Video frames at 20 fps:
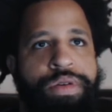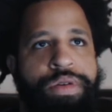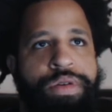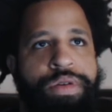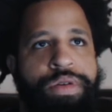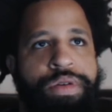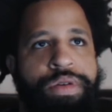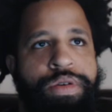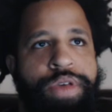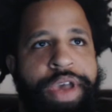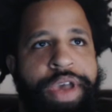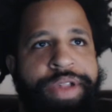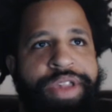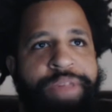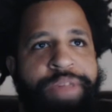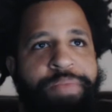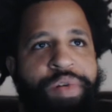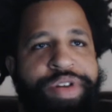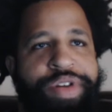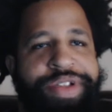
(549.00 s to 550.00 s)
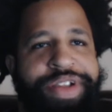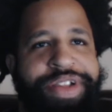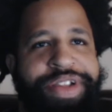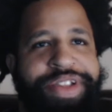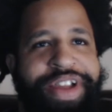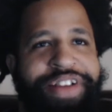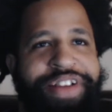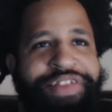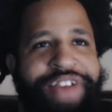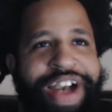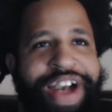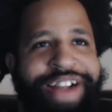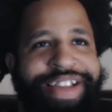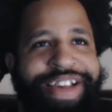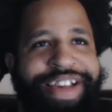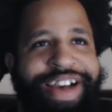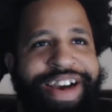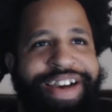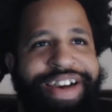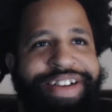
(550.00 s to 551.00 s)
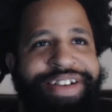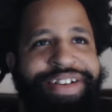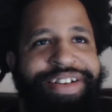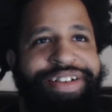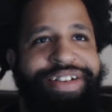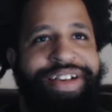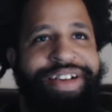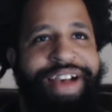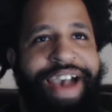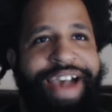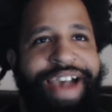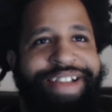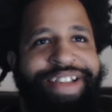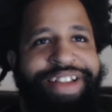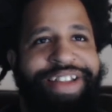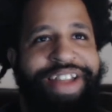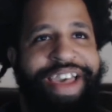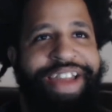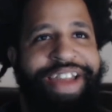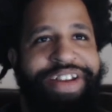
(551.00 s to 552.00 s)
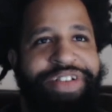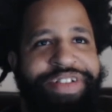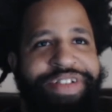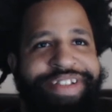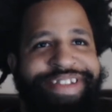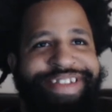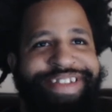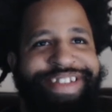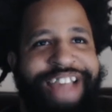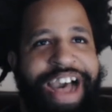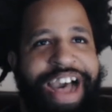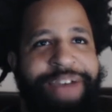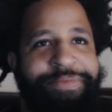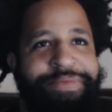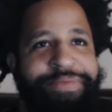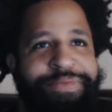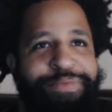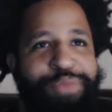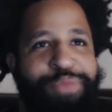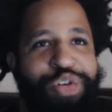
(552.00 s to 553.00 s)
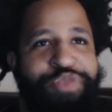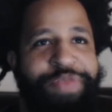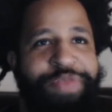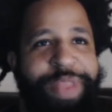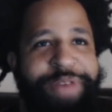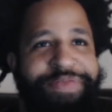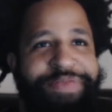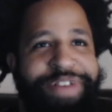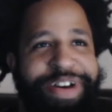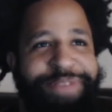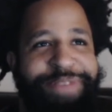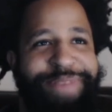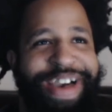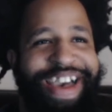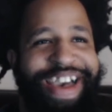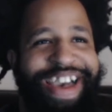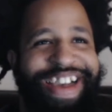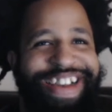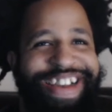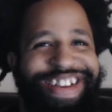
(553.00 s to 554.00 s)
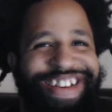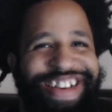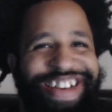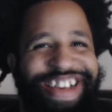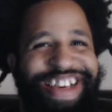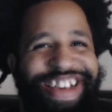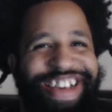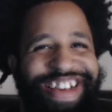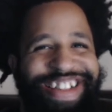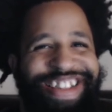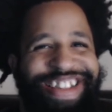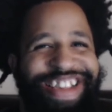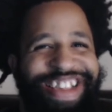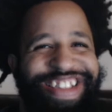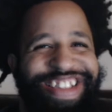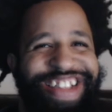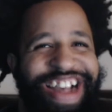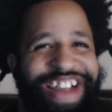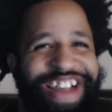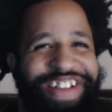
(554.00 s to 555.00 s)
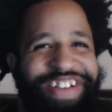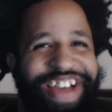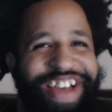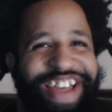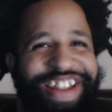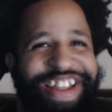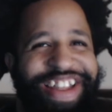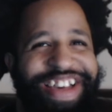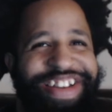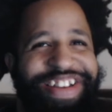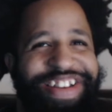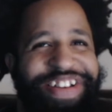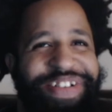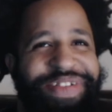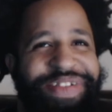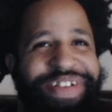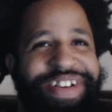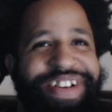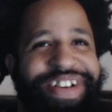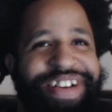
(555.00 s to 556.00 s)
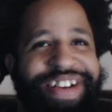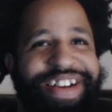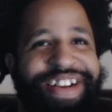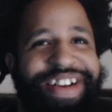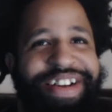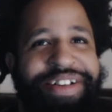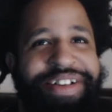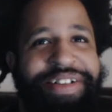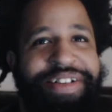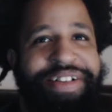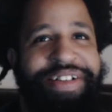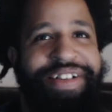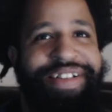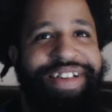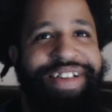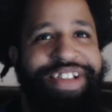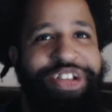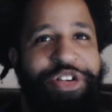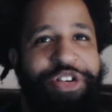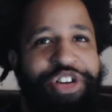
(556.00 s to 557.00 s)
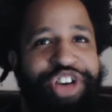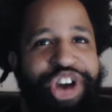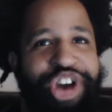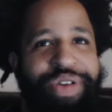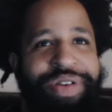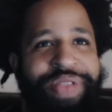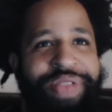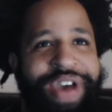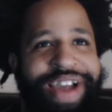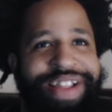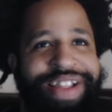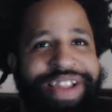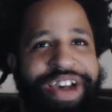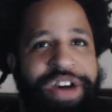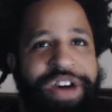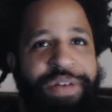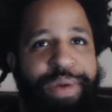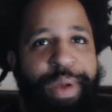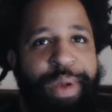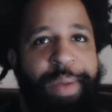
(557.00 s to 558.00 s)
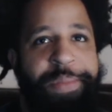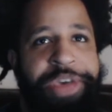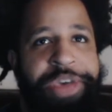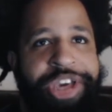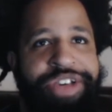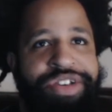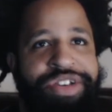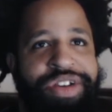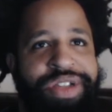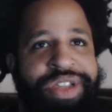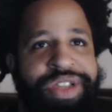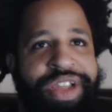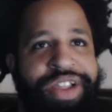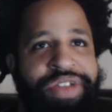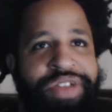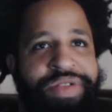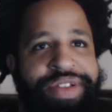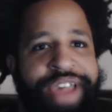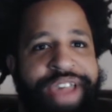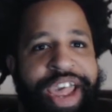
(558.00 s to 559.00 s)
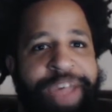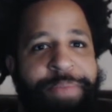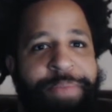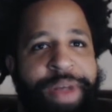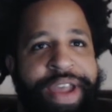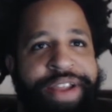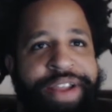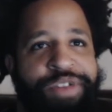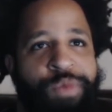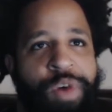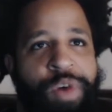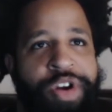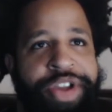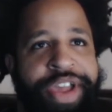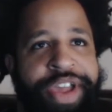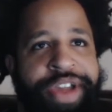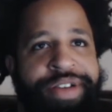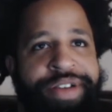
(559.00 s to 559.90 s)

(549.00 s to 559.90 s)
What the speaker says: Yancey points to the center of the octagon, asking Lando to stop moving the fuck back. That does not look like Lando is going to go with that, though. He should stick to his game plan. It's working.